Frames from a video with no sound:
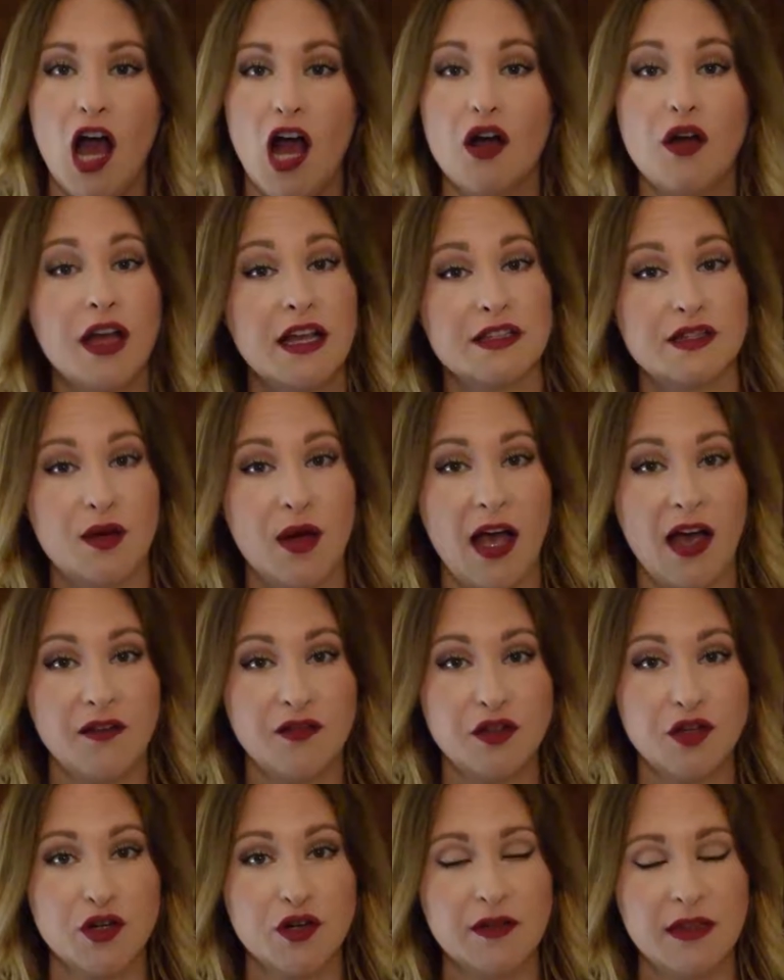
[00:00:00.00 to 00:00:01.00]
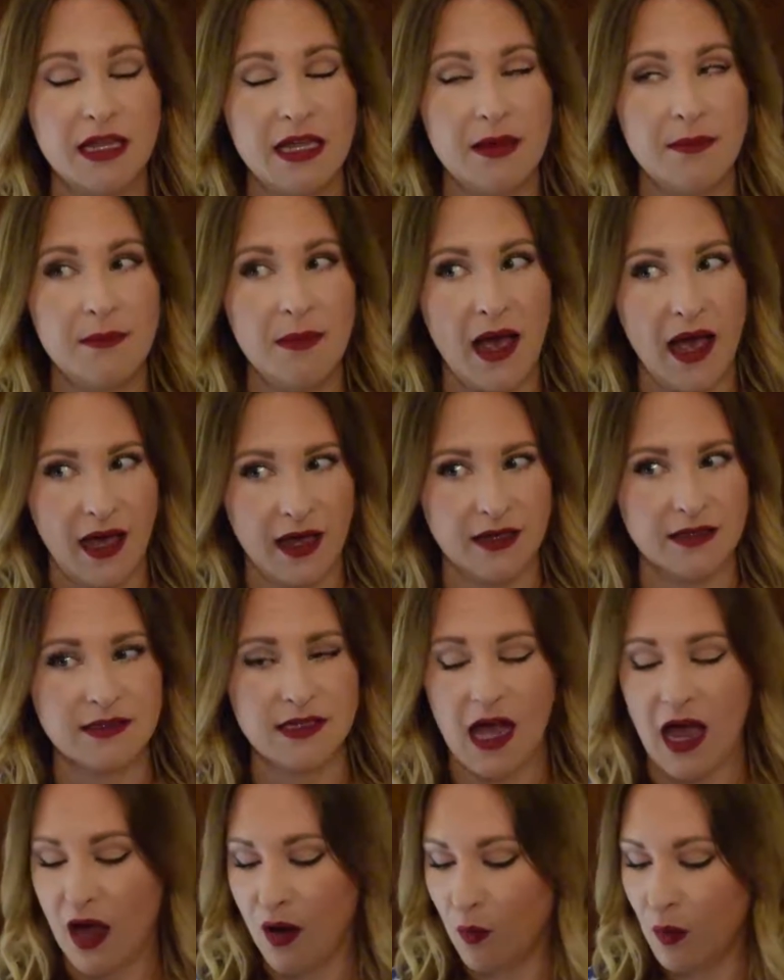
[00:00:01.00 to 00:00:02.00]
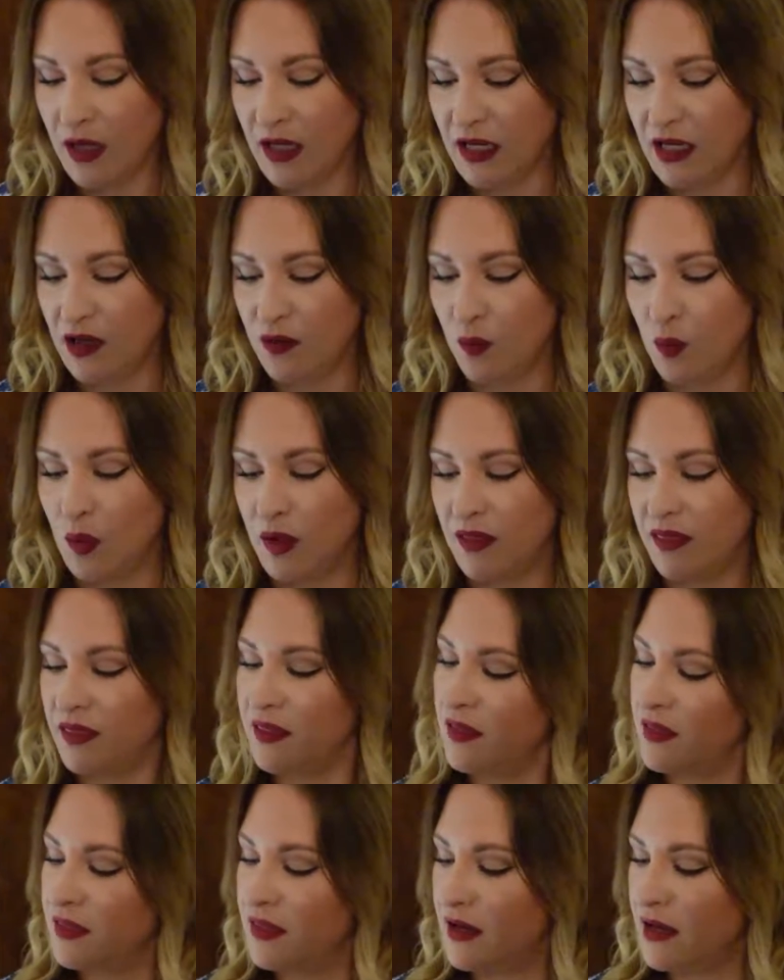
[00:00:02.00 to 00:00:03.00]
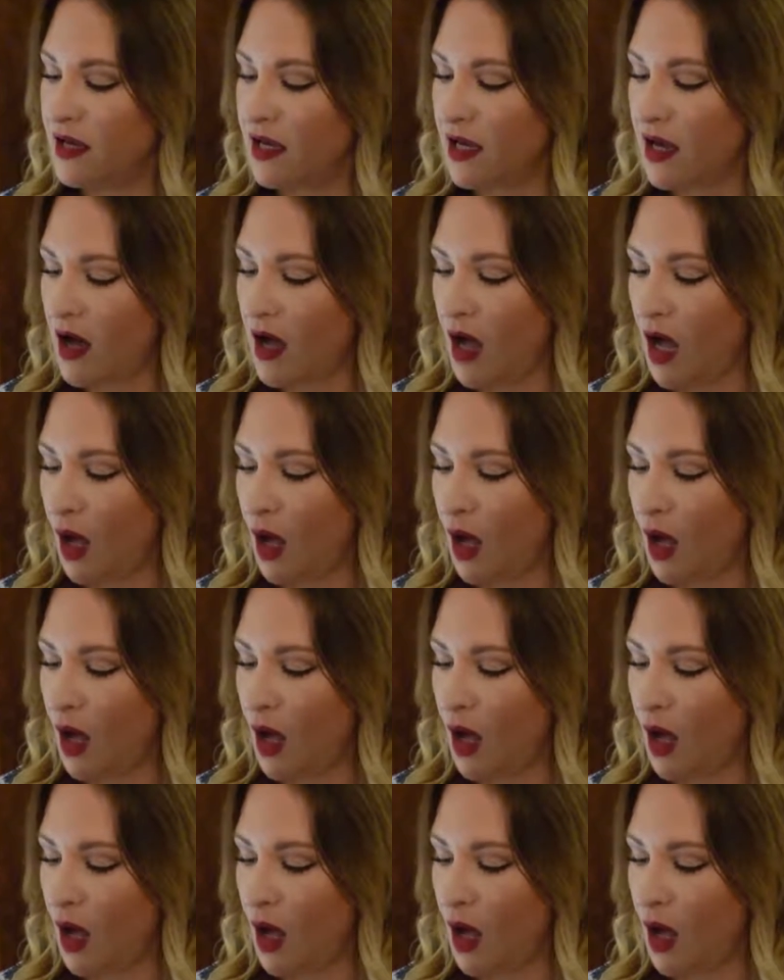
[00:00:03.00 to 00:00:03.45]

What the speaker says: Okay, so after the mask, I went in with the